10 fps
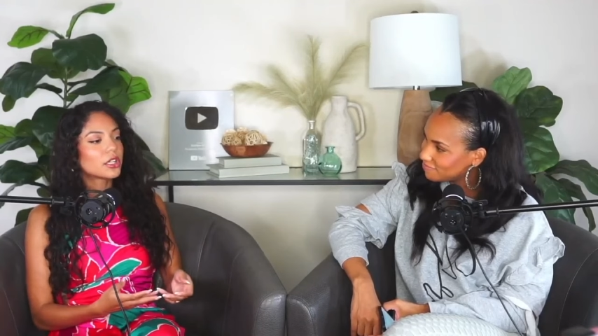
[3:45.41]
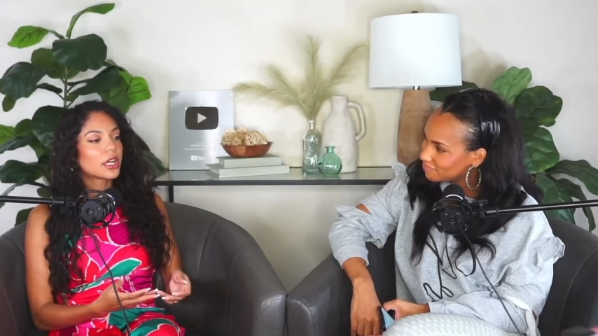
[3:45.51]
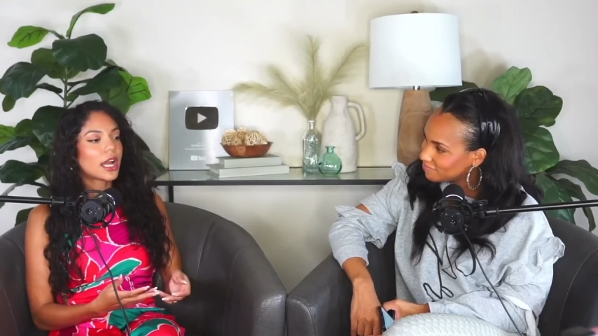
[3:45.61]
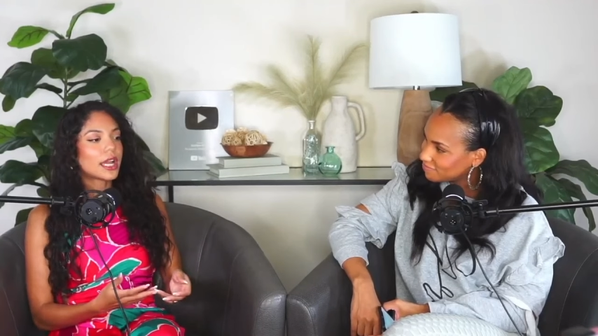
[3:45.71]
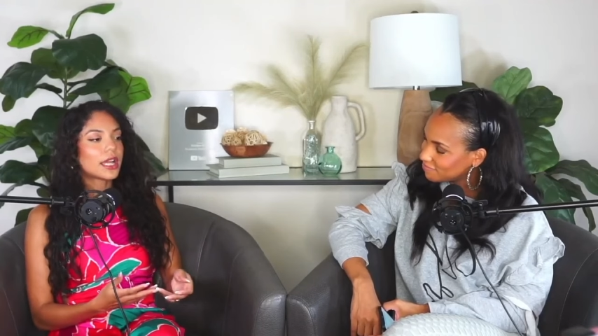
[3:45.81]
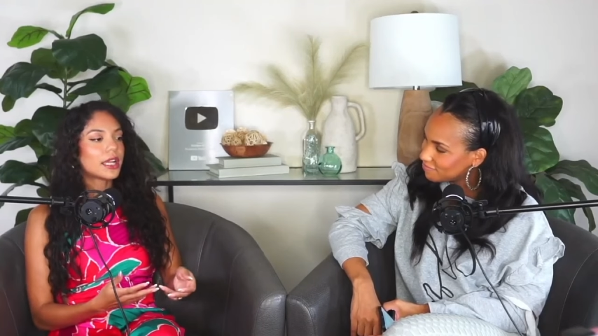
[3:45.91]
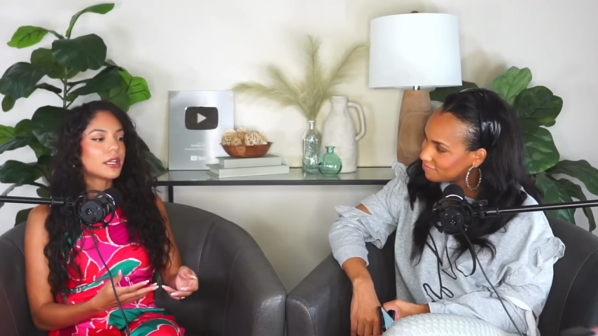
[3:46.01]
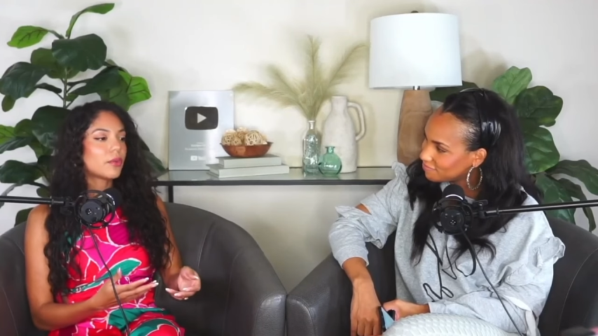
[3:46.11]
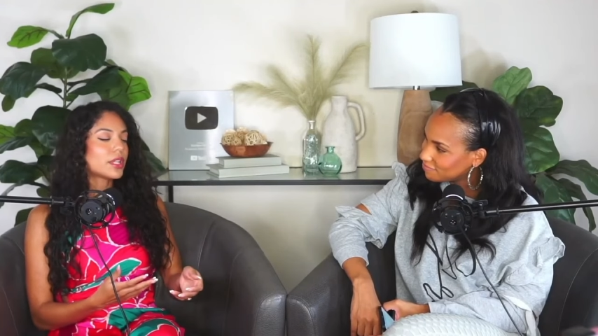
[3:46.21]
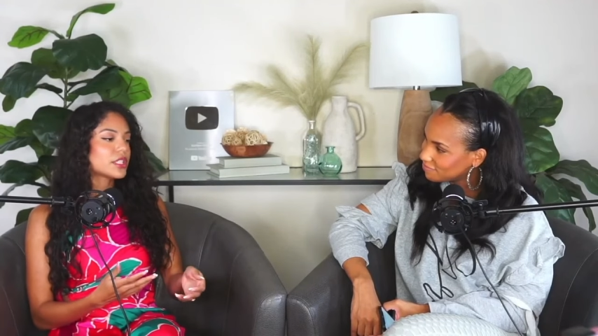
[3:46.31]
Speaker 1: I
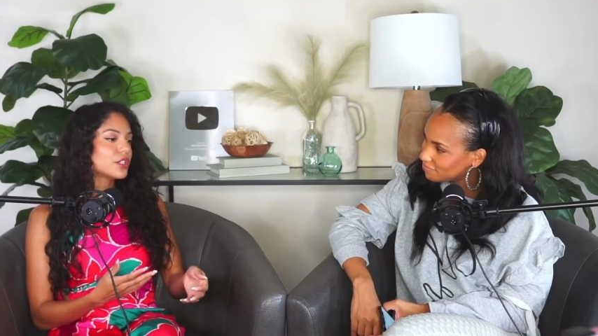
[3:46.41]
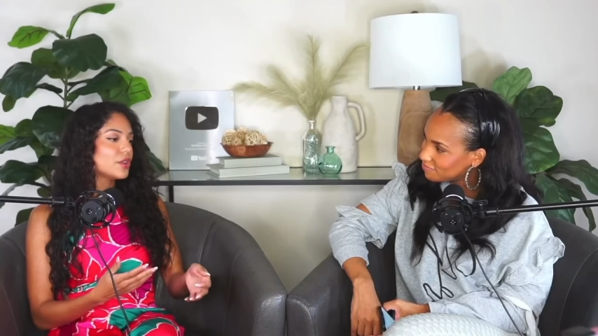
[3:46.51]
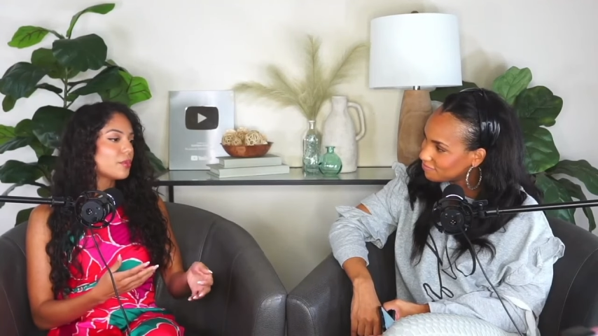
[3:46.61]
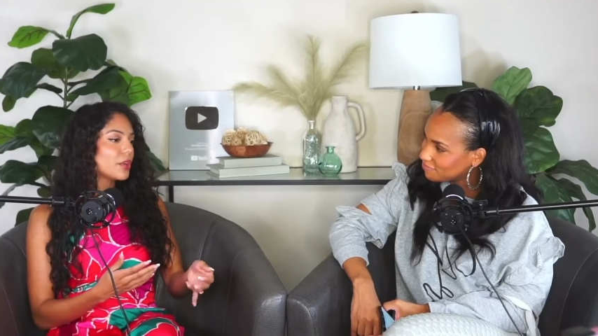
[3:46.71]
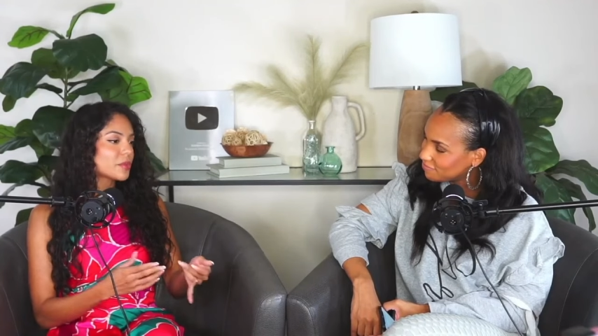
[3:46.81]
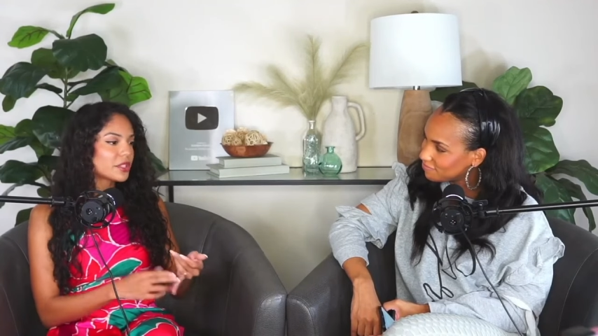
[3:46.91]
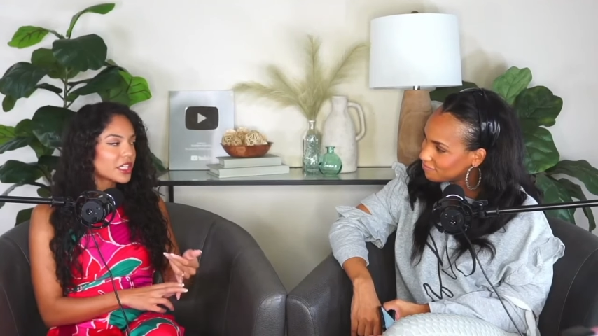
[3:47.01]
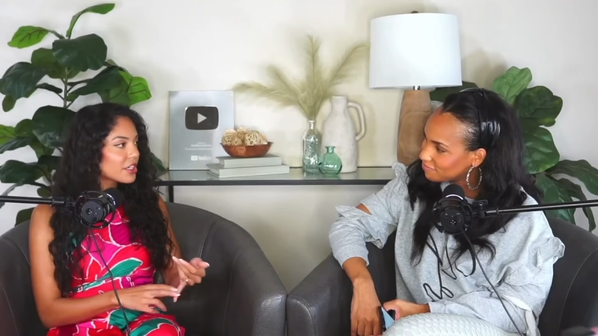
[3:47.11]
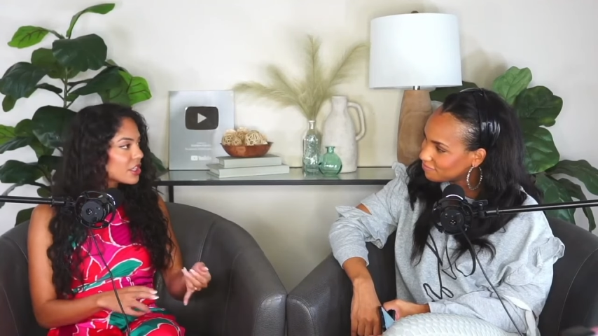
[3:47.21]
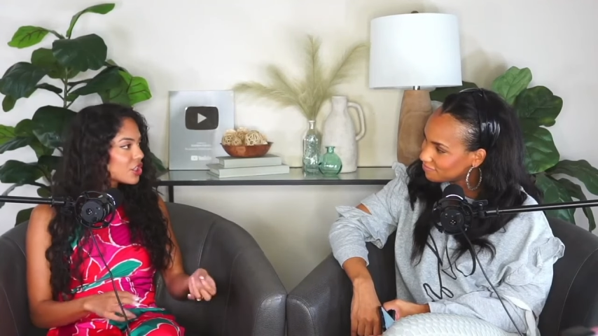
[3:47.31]
went to
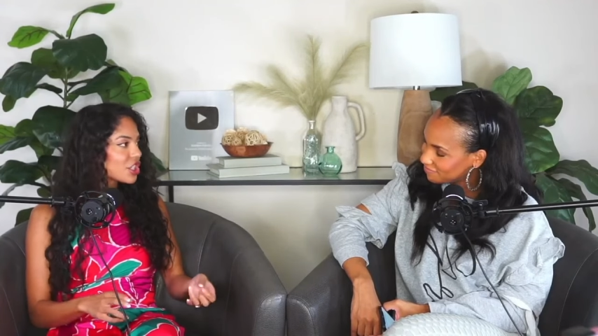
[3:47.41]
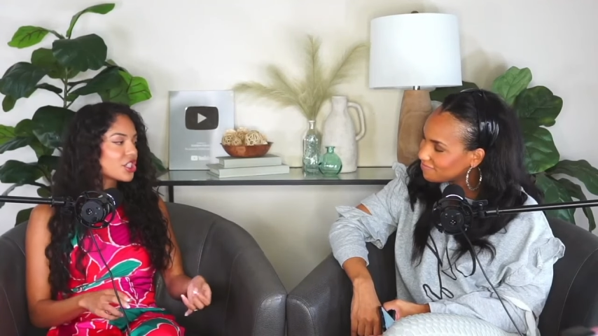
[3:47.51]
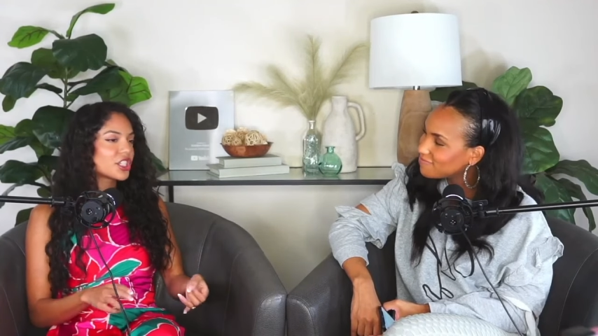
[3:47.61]
Presbyterian churches.